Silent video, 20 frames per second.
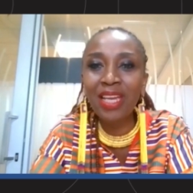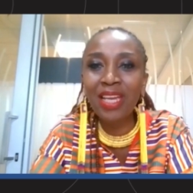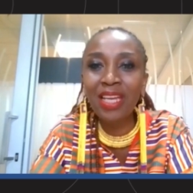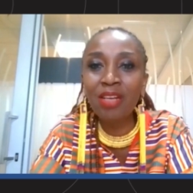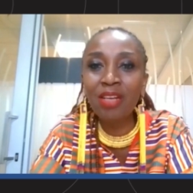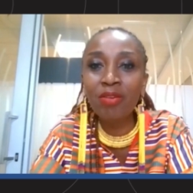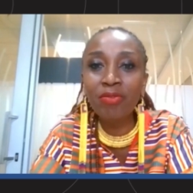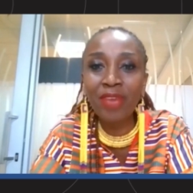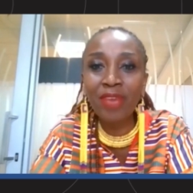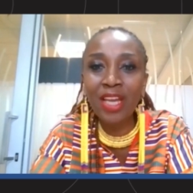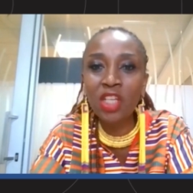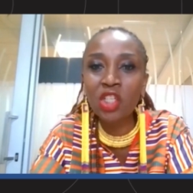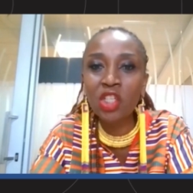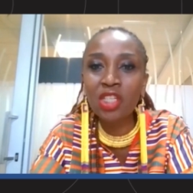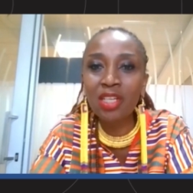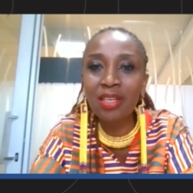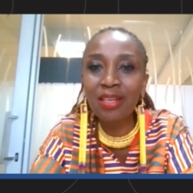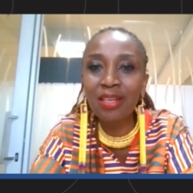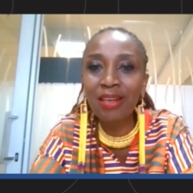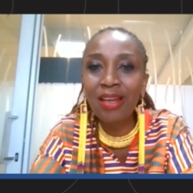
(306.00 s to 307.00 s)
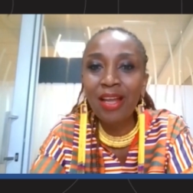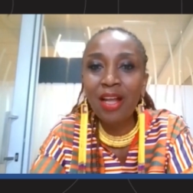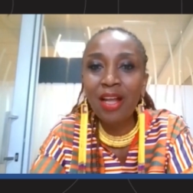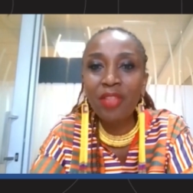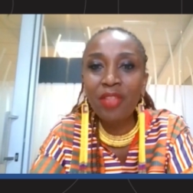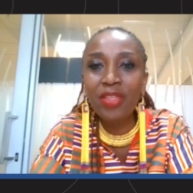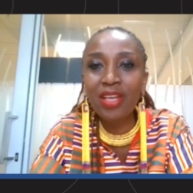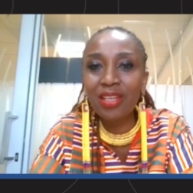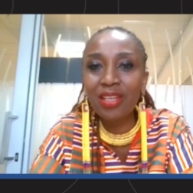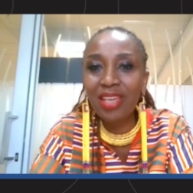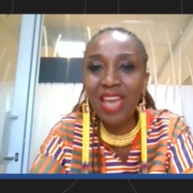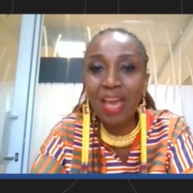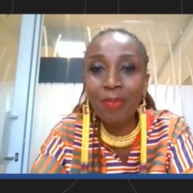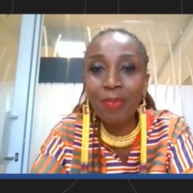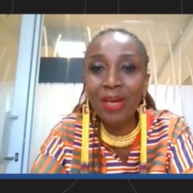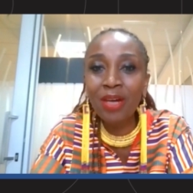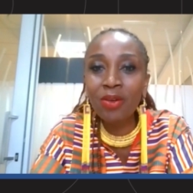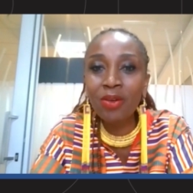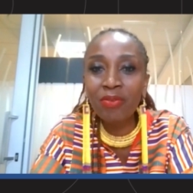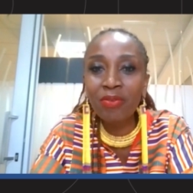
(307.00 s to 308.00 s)
the innovation that
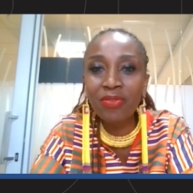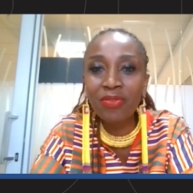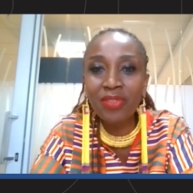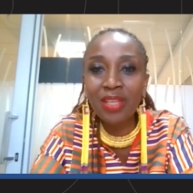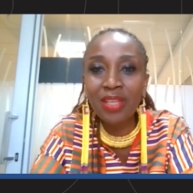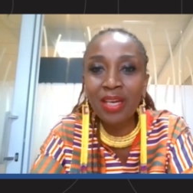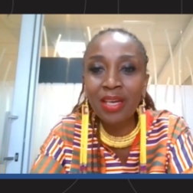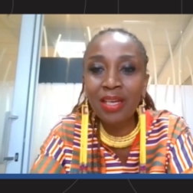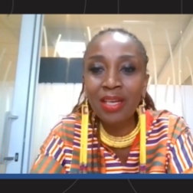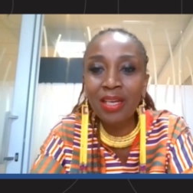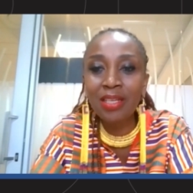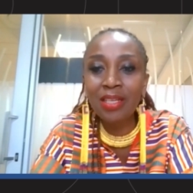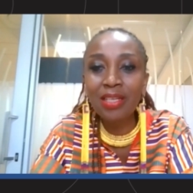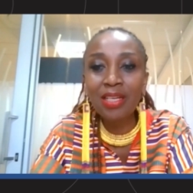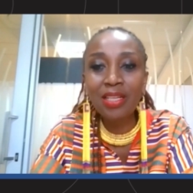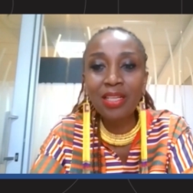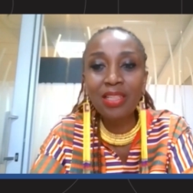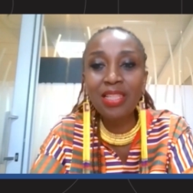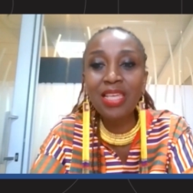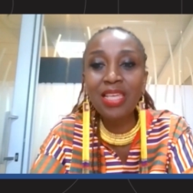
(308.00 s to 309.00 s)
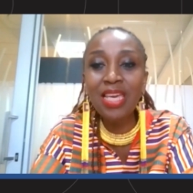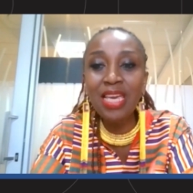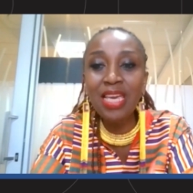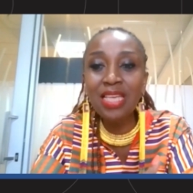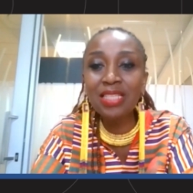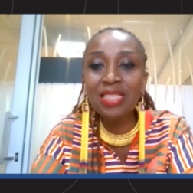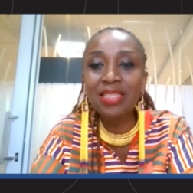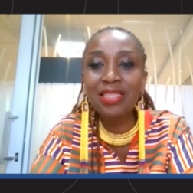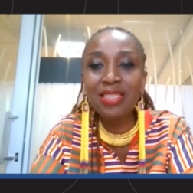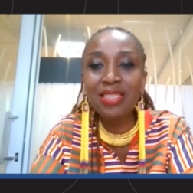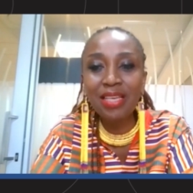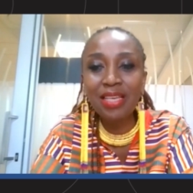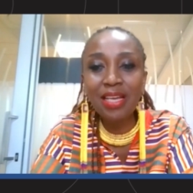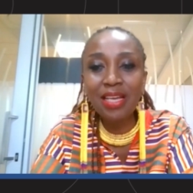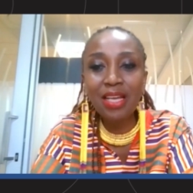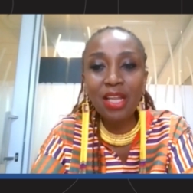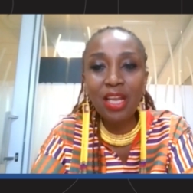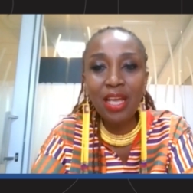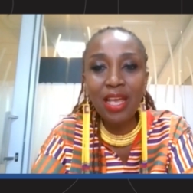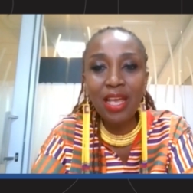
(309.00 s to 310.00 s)
came out of these
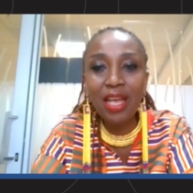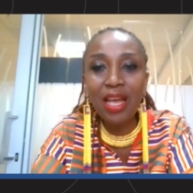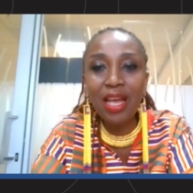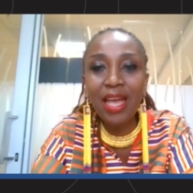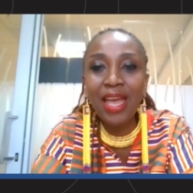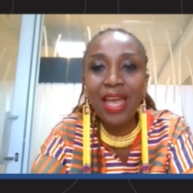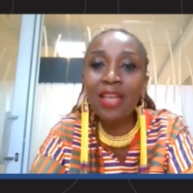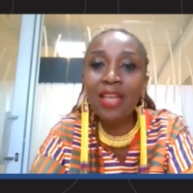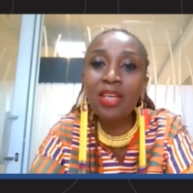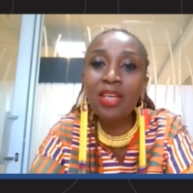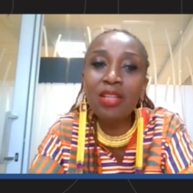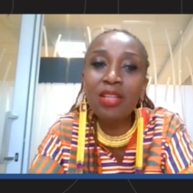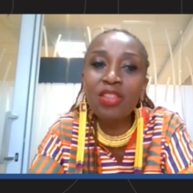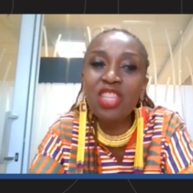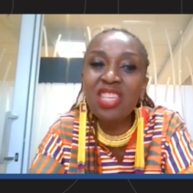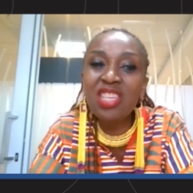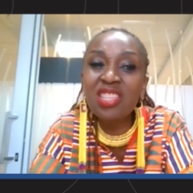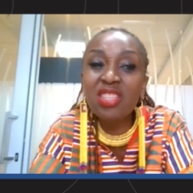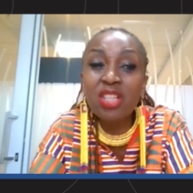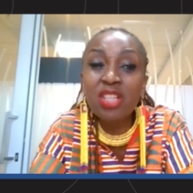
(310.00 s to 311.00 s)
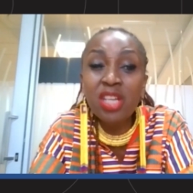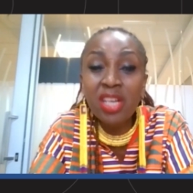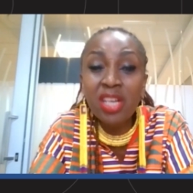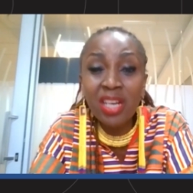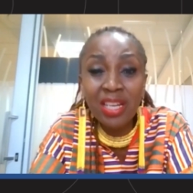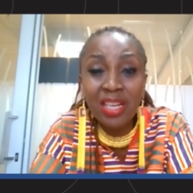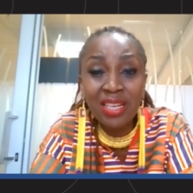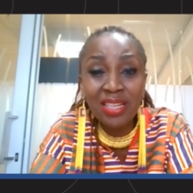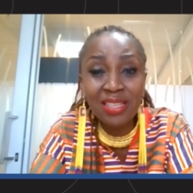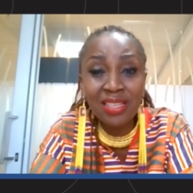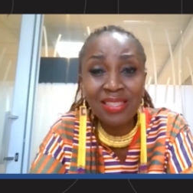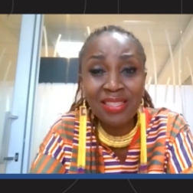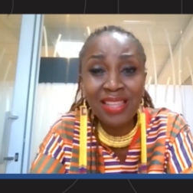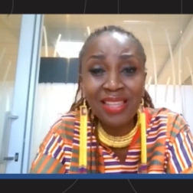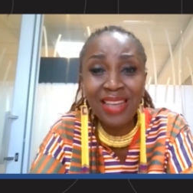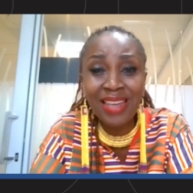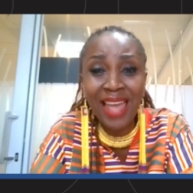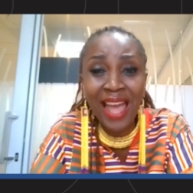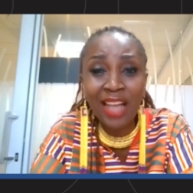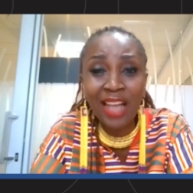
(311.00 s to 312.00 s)
learners
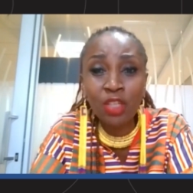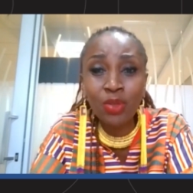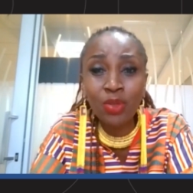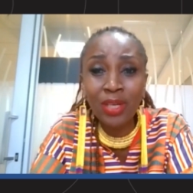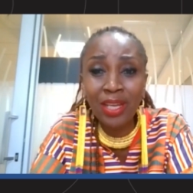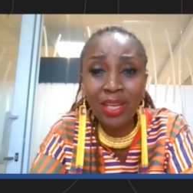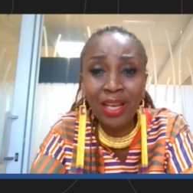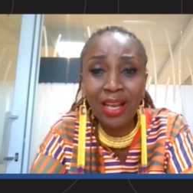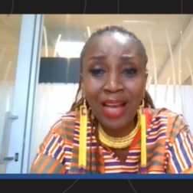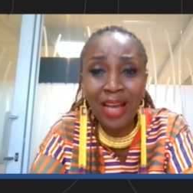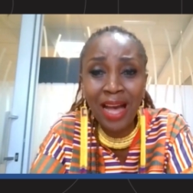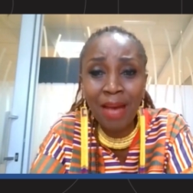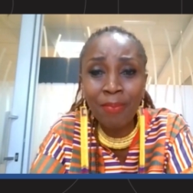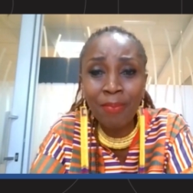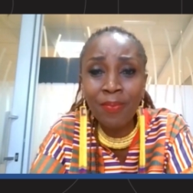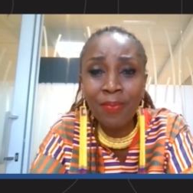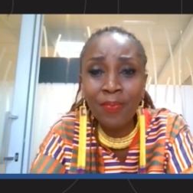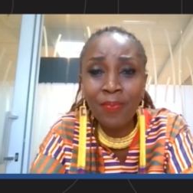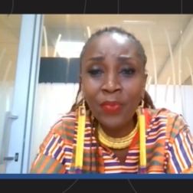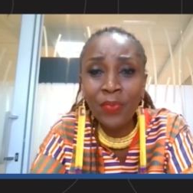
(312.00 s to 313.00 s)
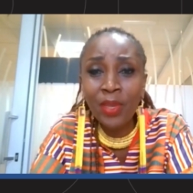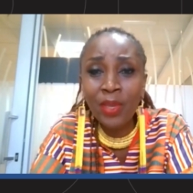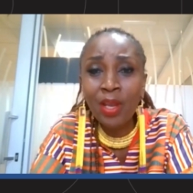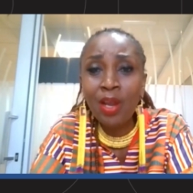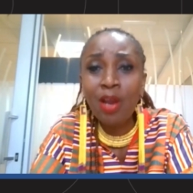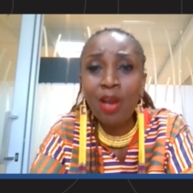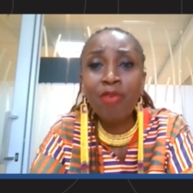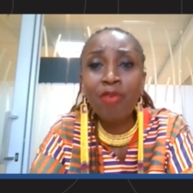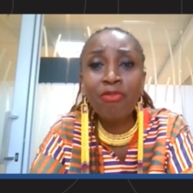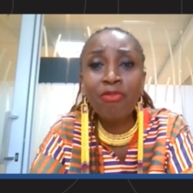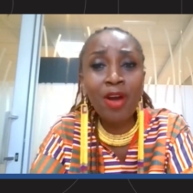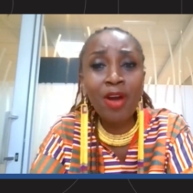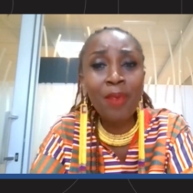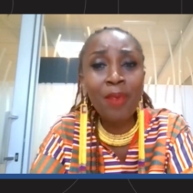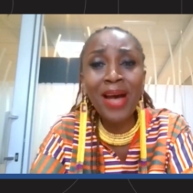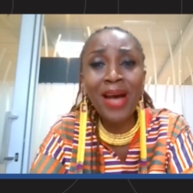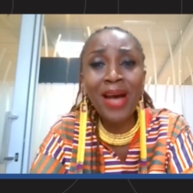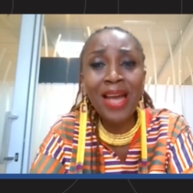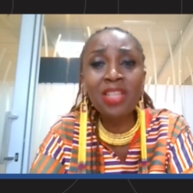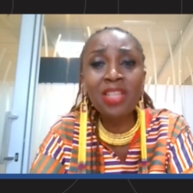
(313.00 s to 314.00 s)
that actually come
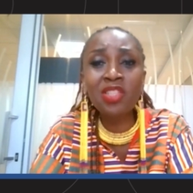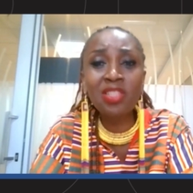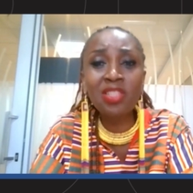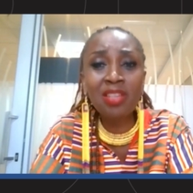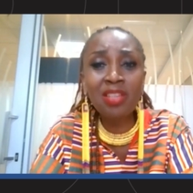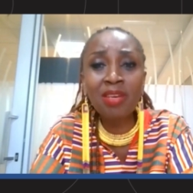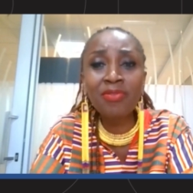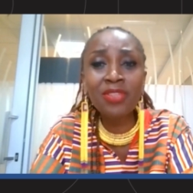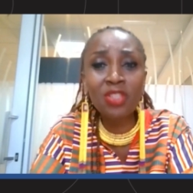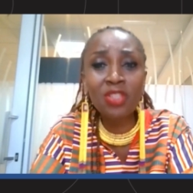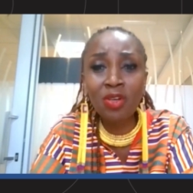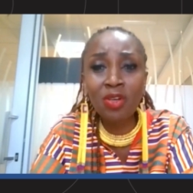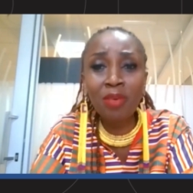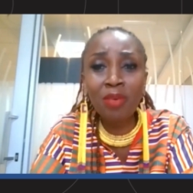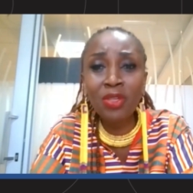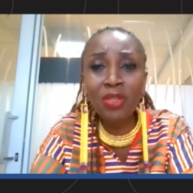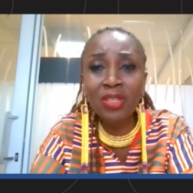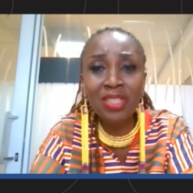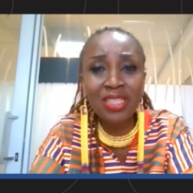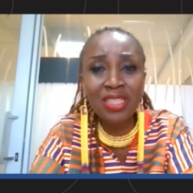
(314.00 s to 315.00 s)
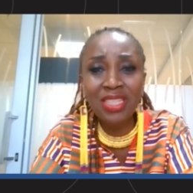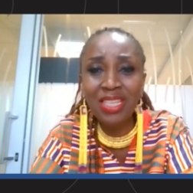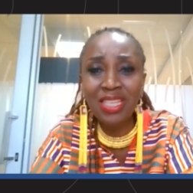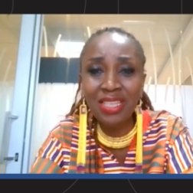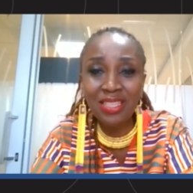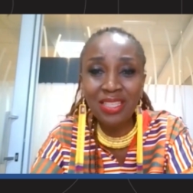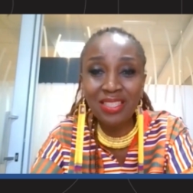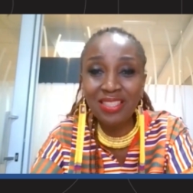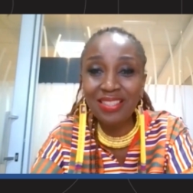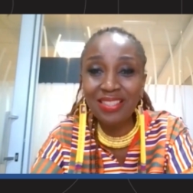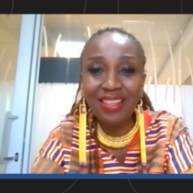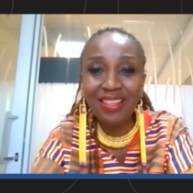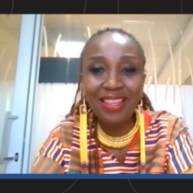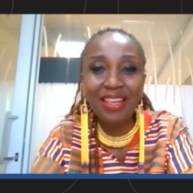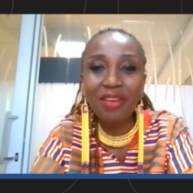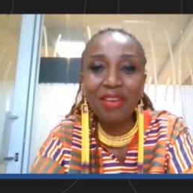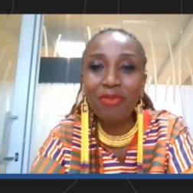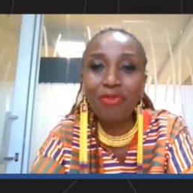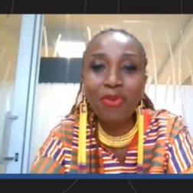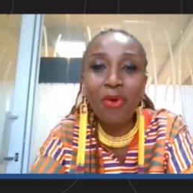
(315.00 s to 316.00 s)
from underserviced communities.
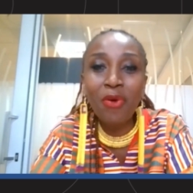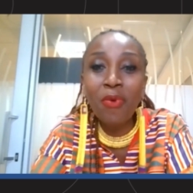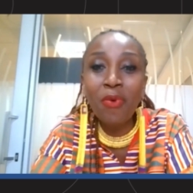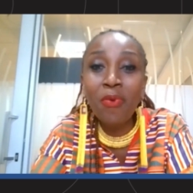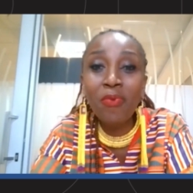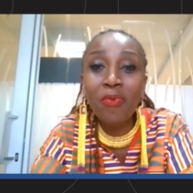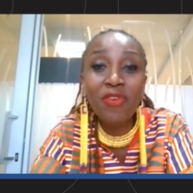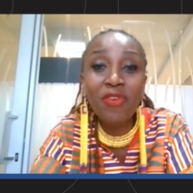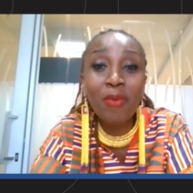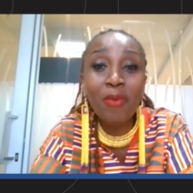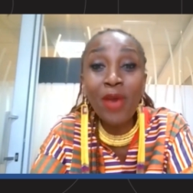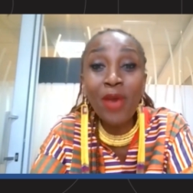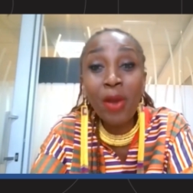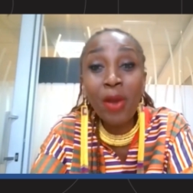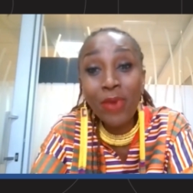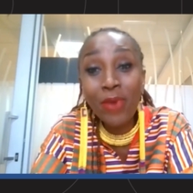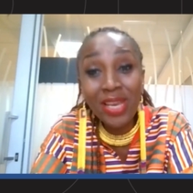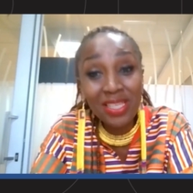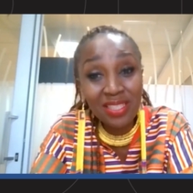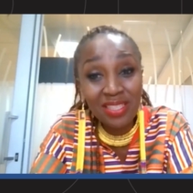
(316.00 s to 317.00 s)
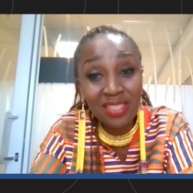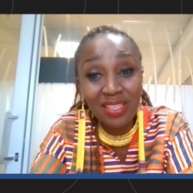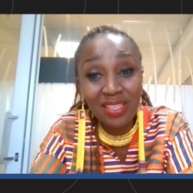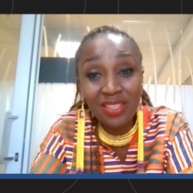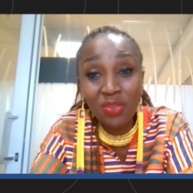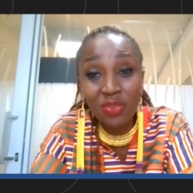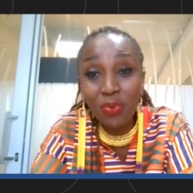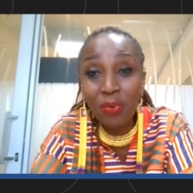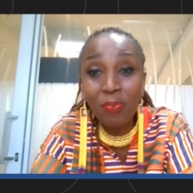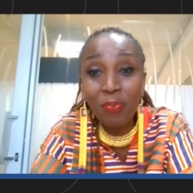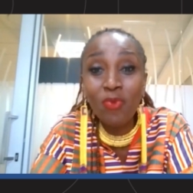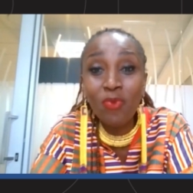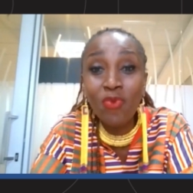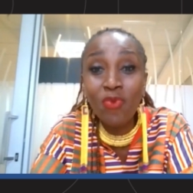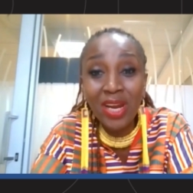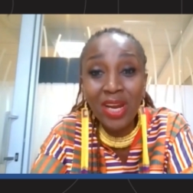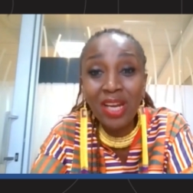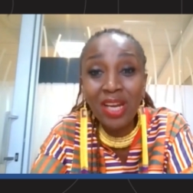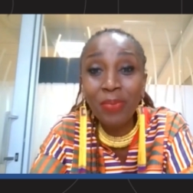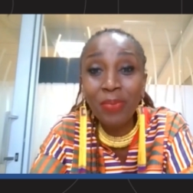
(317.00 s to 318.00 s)
From where we sit, we
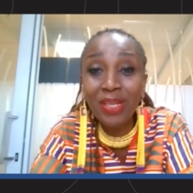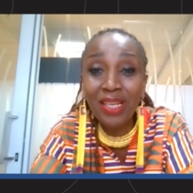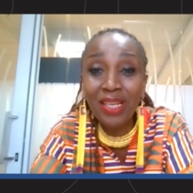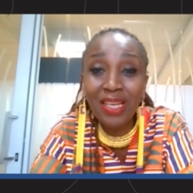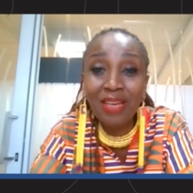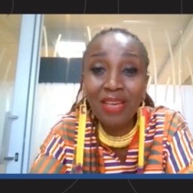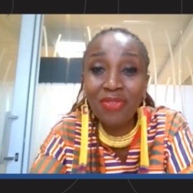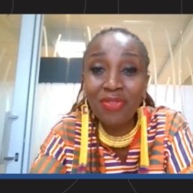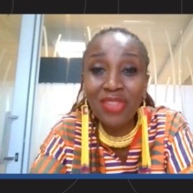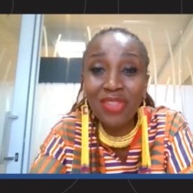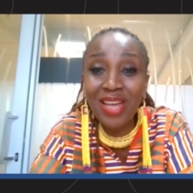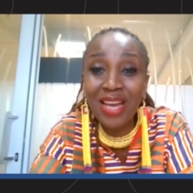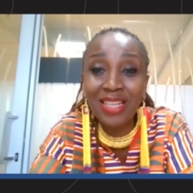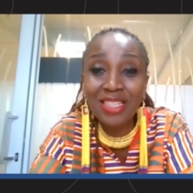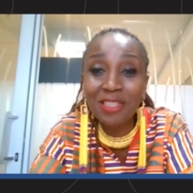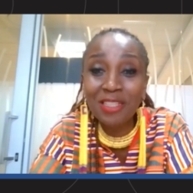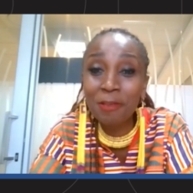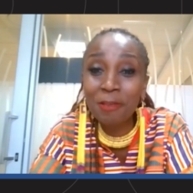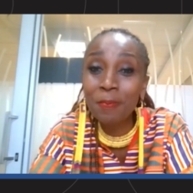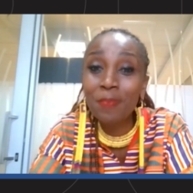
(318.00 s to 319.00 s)
really believe that